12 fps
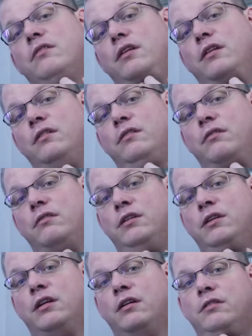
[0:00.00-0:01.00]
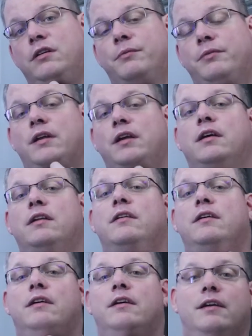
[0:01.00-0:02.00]
You know what I'm saying?
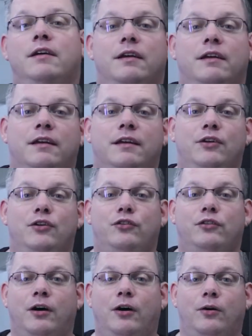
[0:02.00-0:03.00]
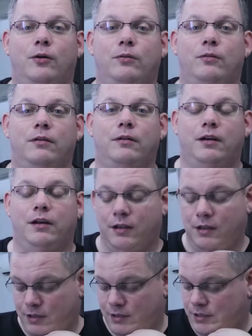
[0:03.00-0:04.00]
So
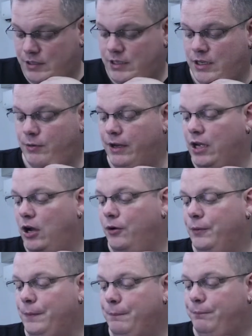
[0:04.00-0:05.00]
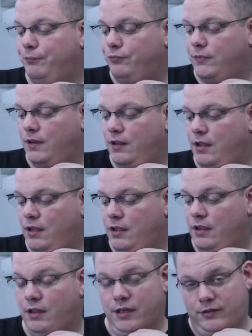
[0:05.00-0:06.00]
here we go.
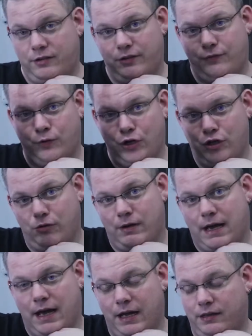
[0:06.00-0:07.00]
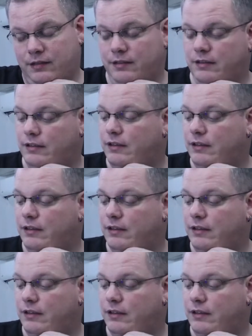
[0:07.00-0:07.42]
This is for you guys.